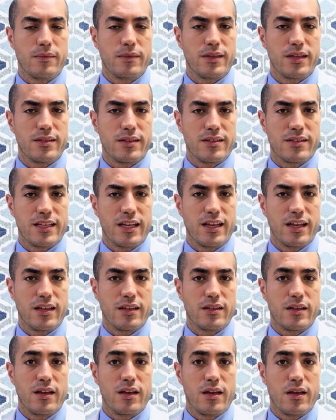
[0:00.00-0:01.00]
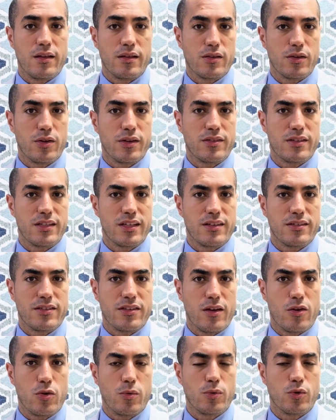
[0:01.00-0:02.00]
In the second, there is a
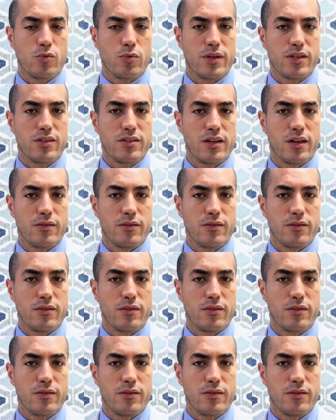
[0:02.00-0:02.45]
considerable risk